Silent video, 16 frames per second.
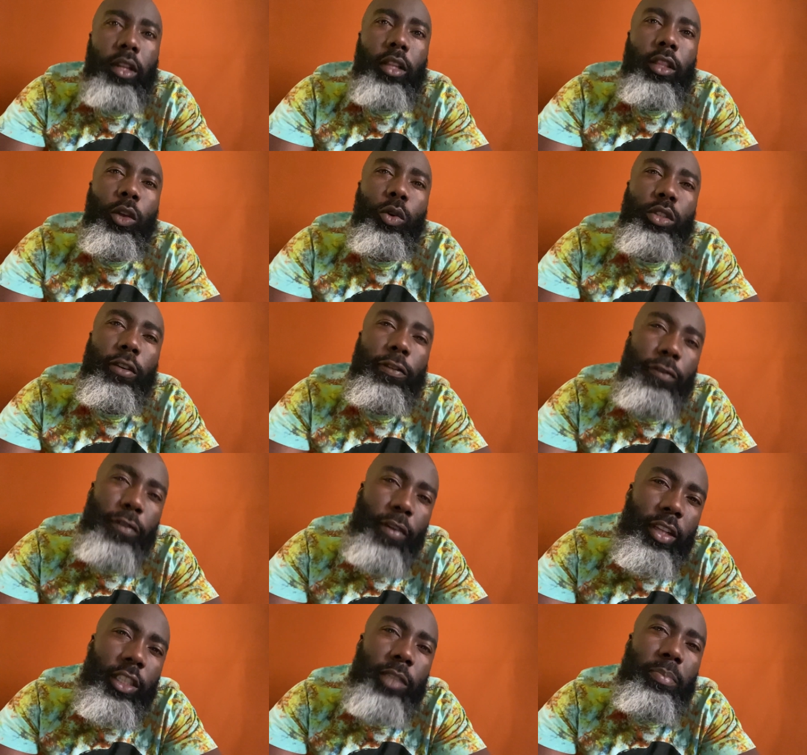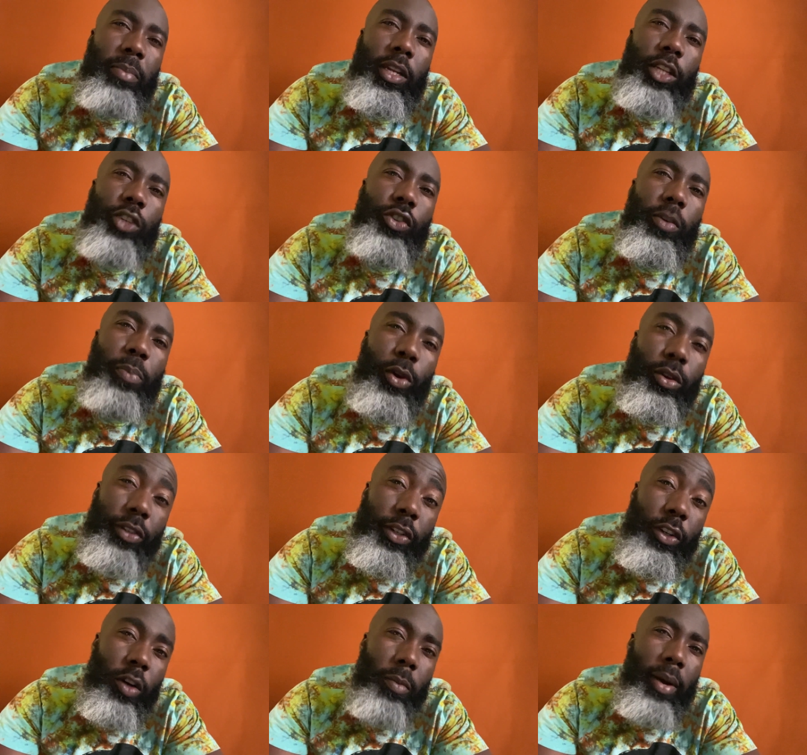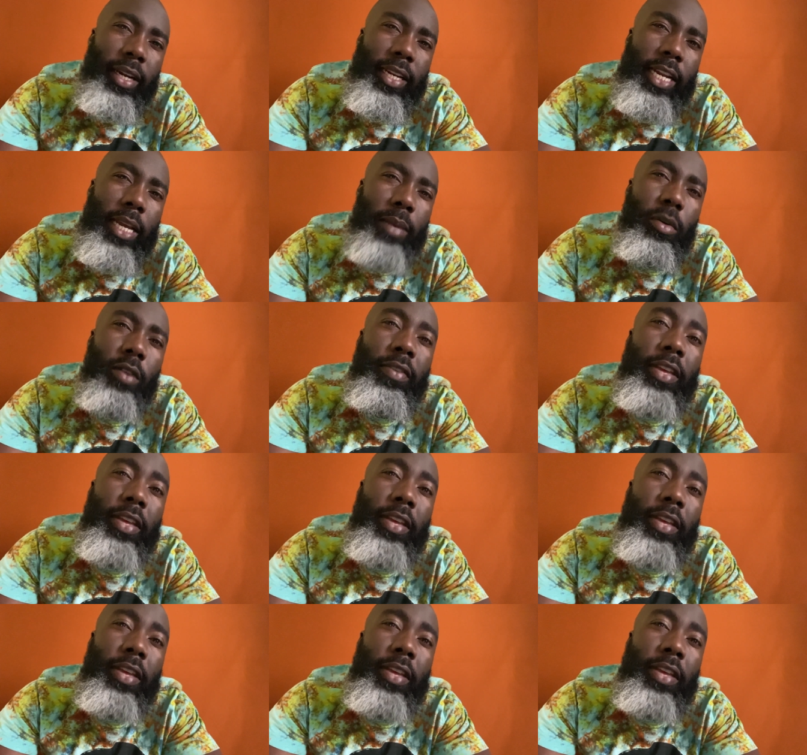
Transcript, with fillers: There was a French military personnel by the name of